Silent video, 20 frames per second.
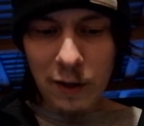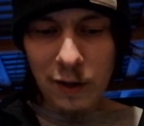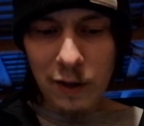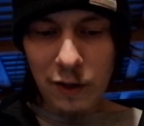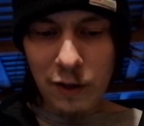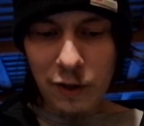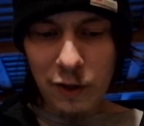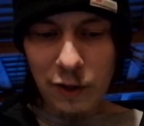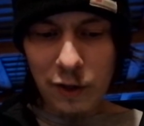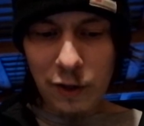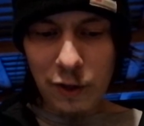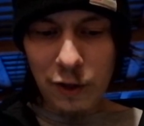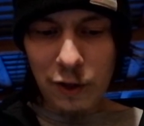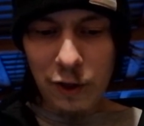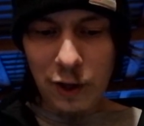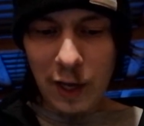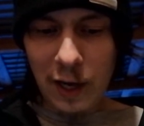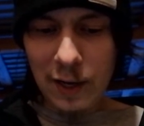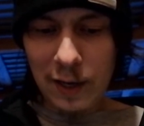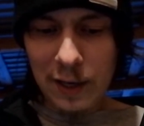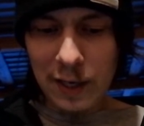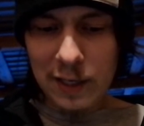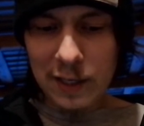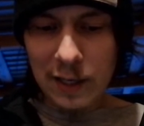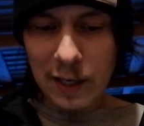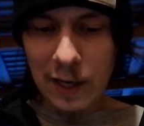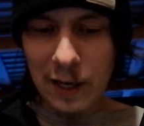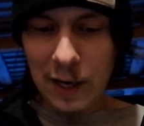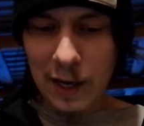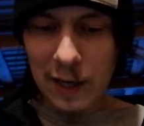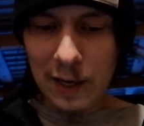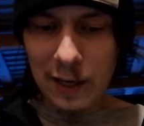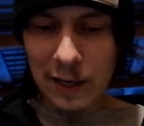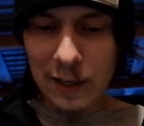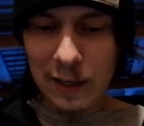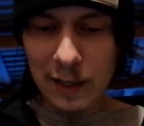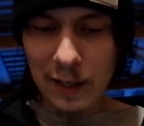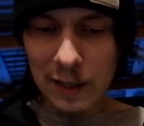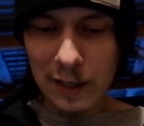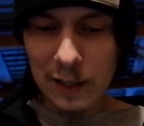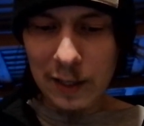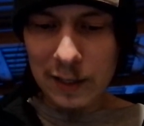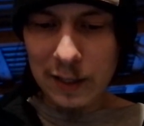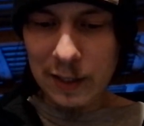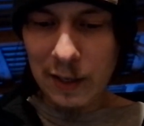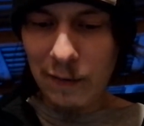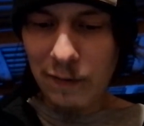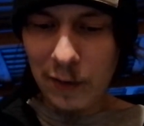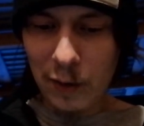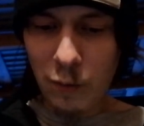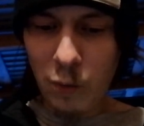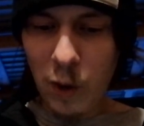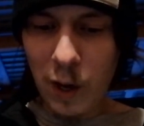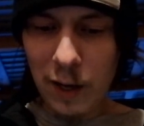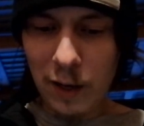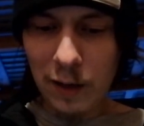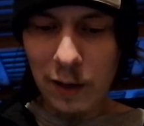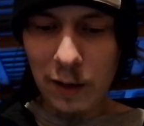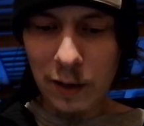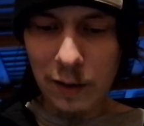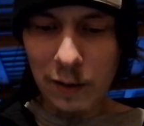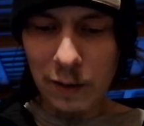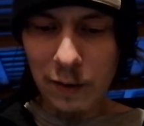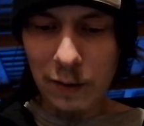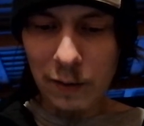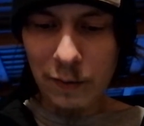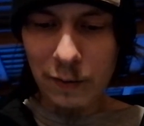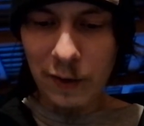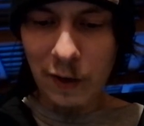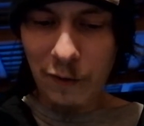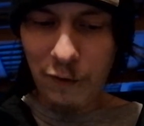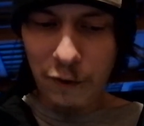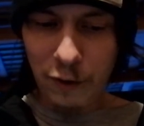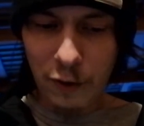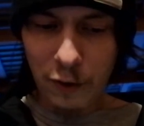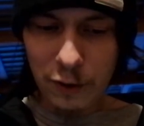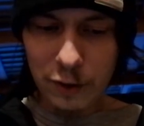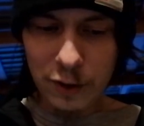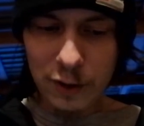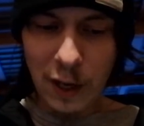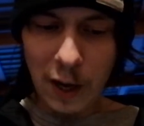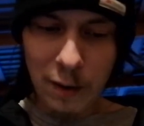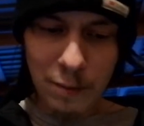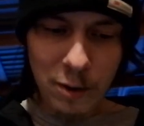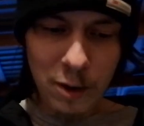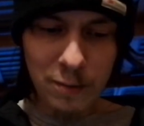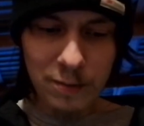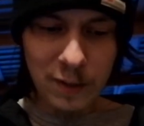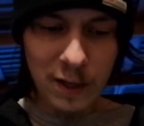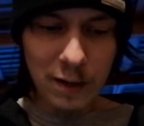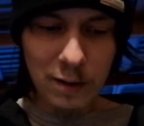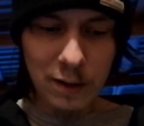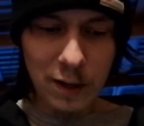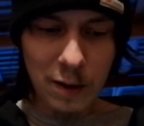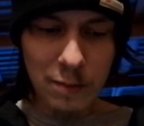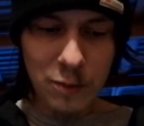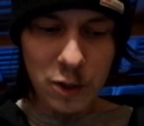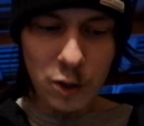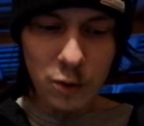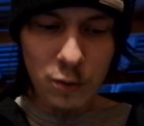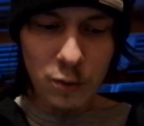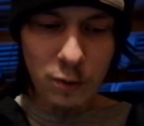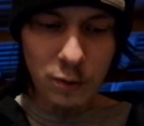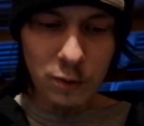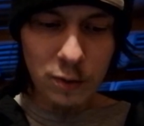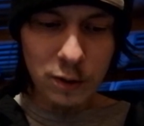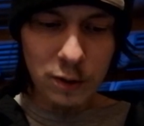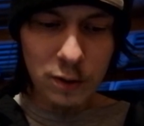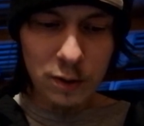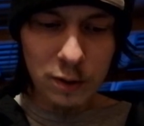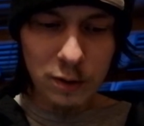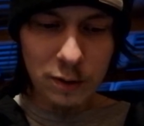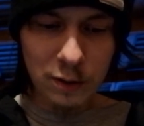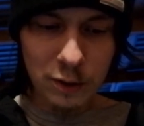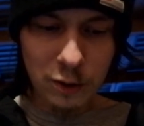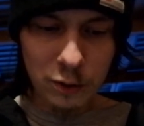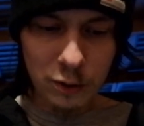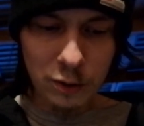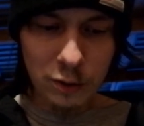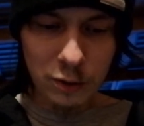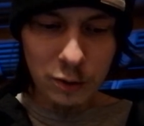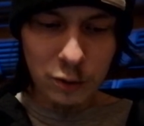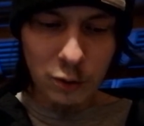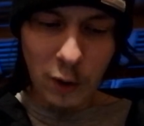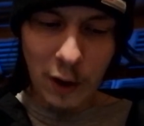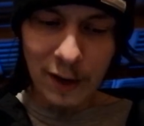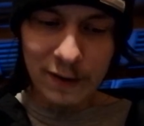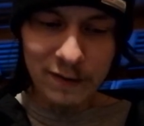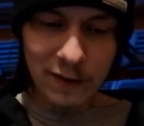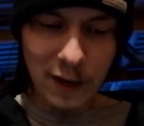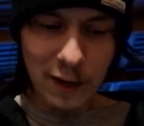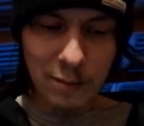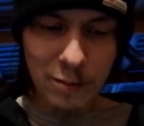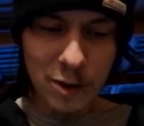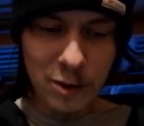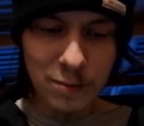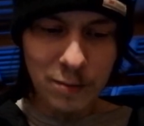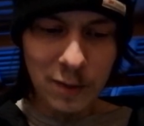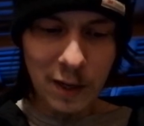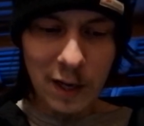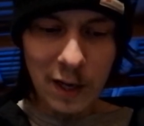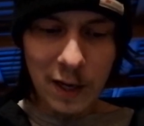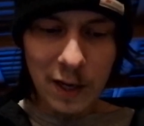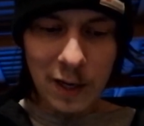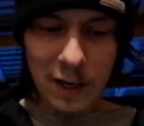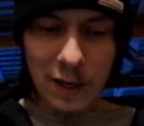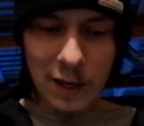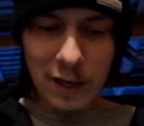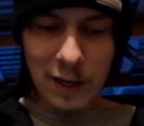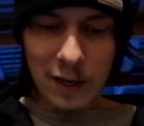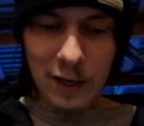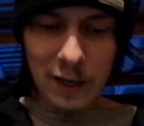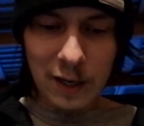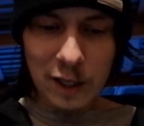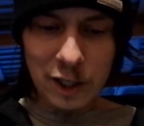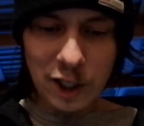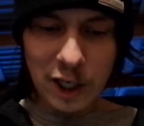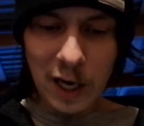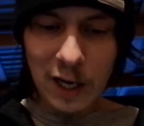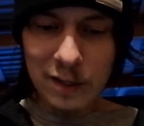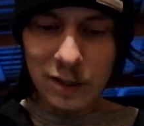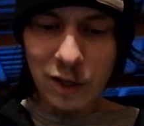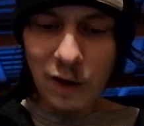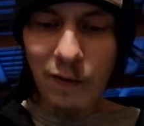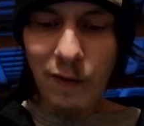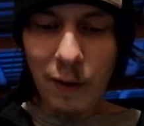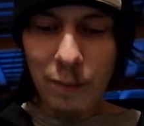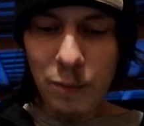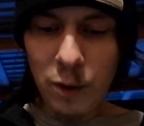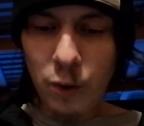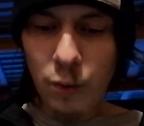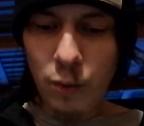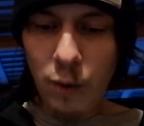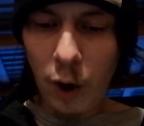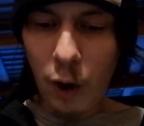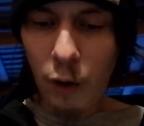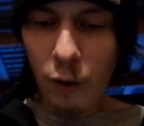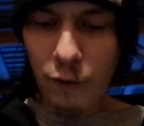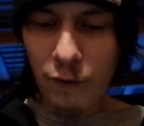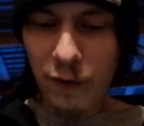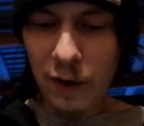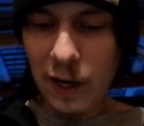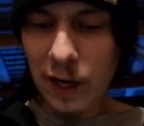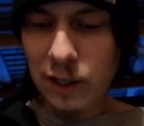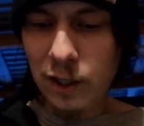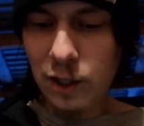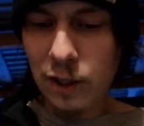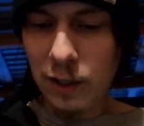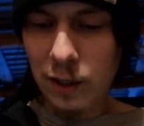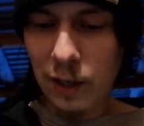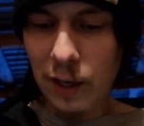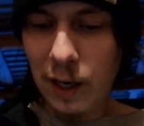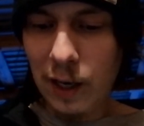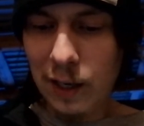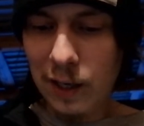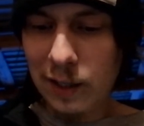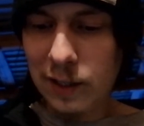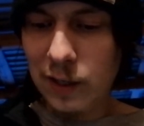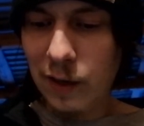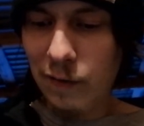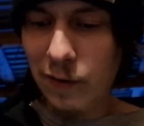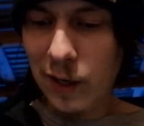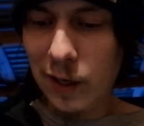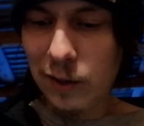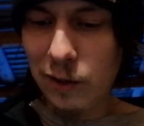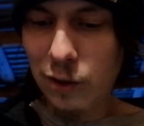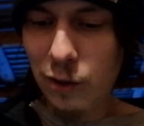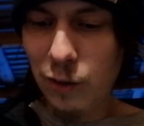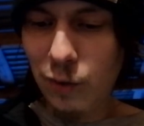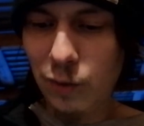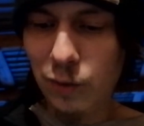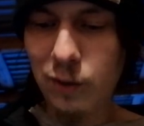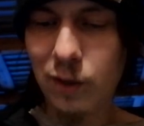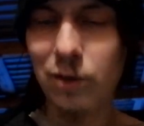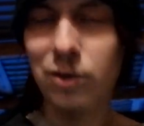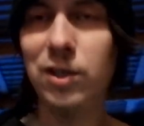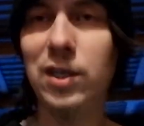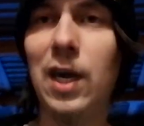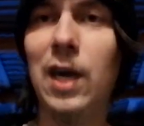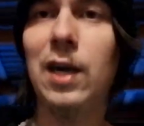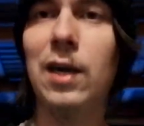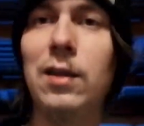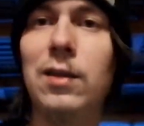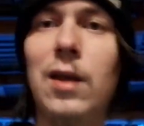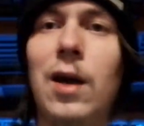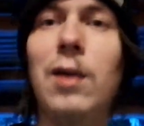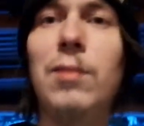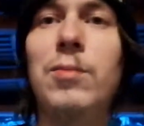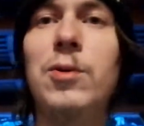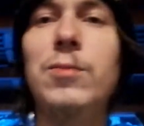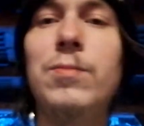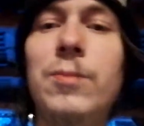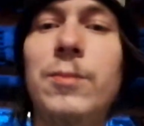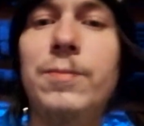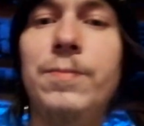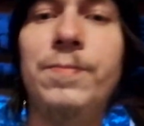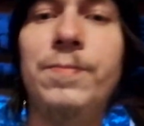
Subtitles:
Thin Lizzy 1971, their 1st album, their debut. 12th album, Shades of a Blue Orphanage 1972, their 2nd album.